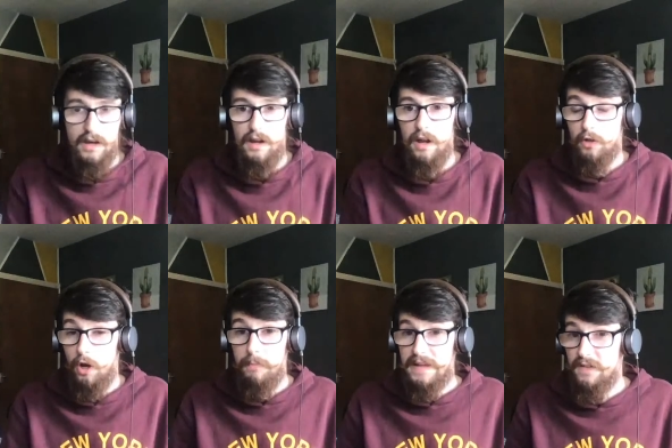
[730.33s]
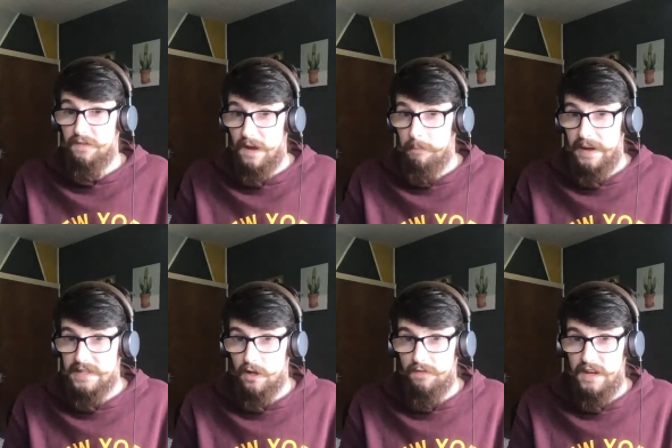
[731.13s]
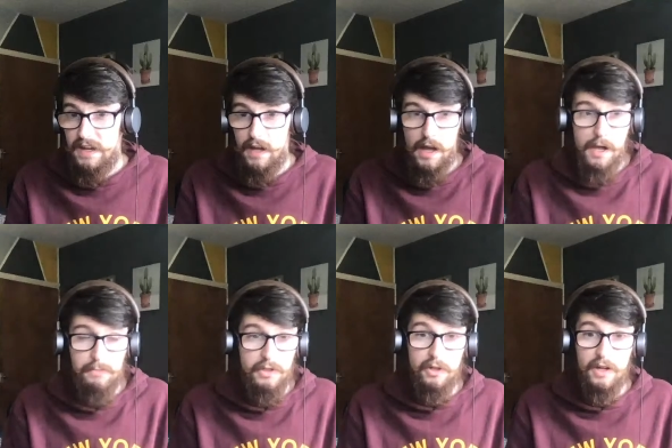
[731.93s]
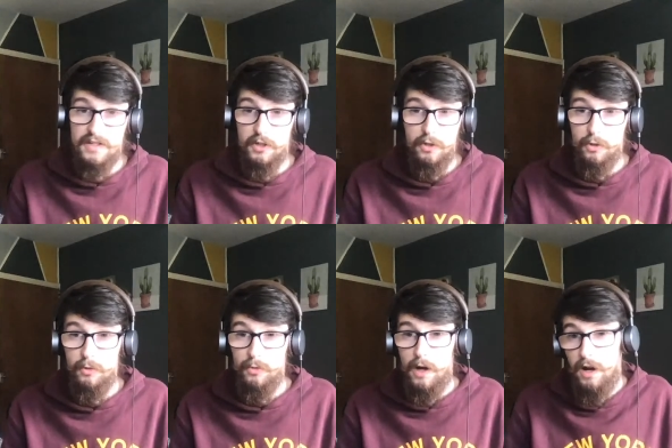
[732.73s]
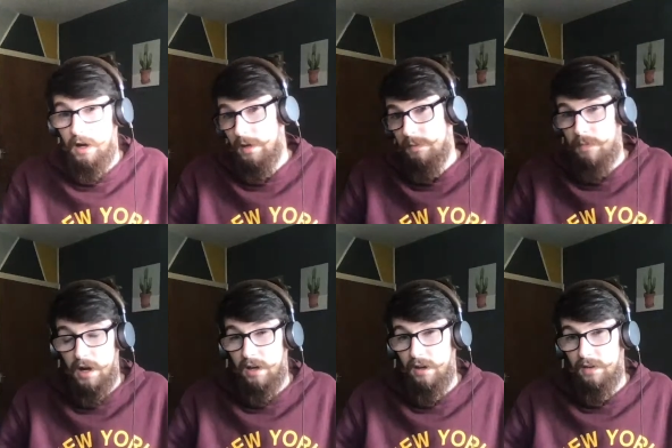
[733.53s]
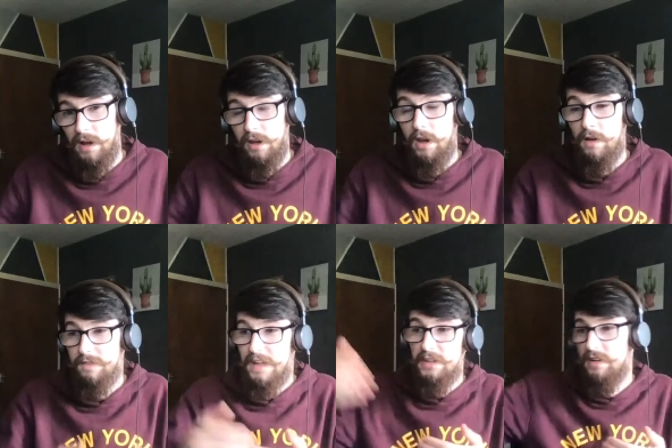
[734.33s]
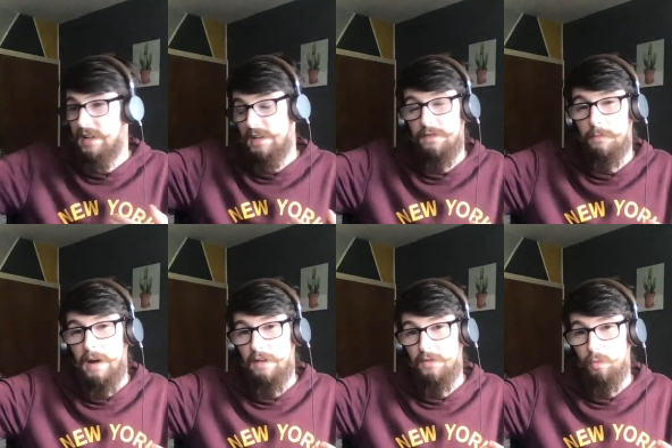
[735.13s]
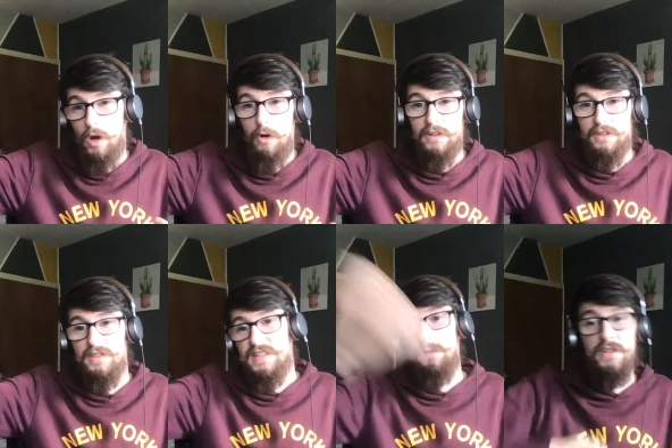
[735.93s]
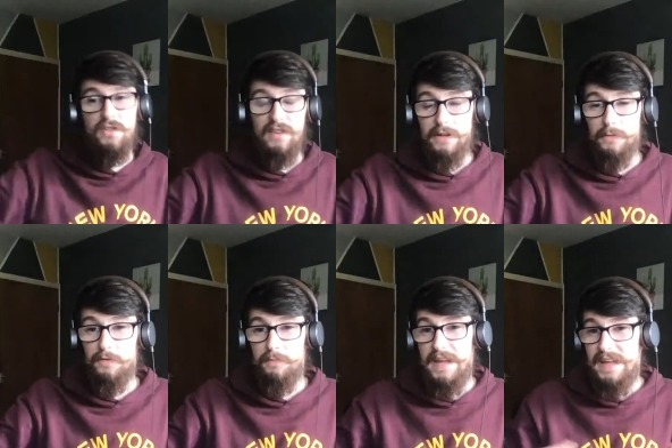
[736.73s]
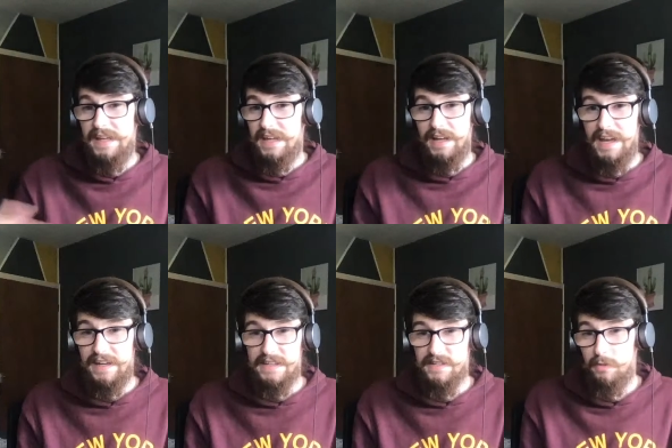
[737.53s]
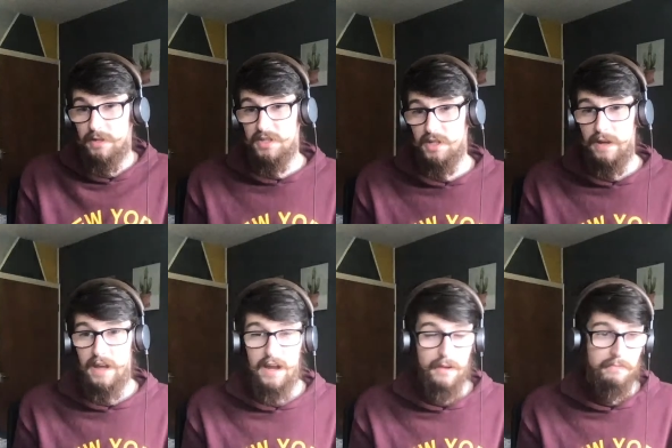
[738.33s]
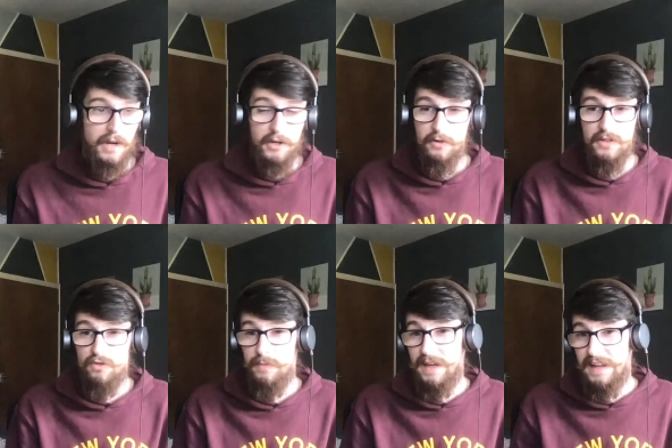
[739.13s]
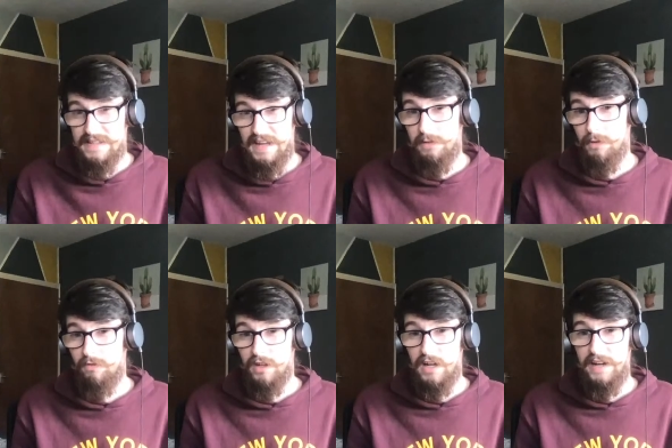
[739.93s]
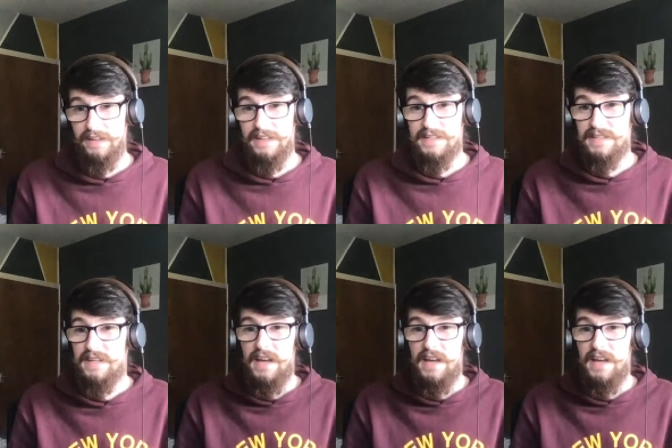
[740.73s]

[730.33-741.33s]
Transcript: I got a massive fan base off it. You guys are cool. I love that you're in a different part of the world and you still interact with me. Again, there's not much to it. I don't discriminate against anyone regardless.